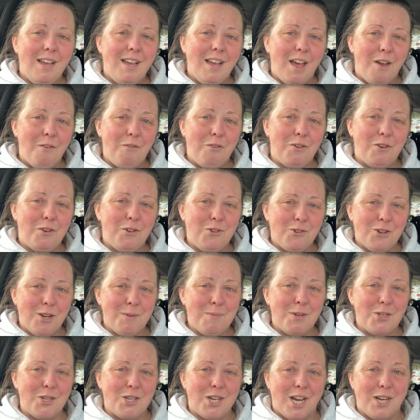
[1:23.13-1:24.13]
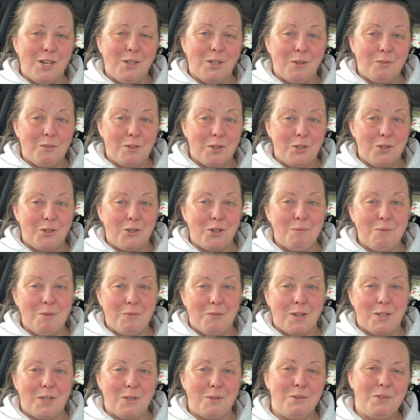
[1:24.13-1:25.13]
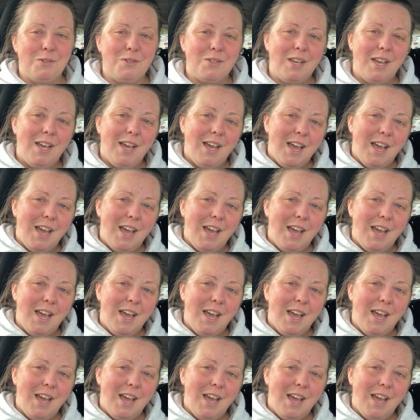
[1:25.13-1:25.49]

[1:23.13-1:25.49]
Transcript: If you're enjoying my channel, if you enjoy my videos,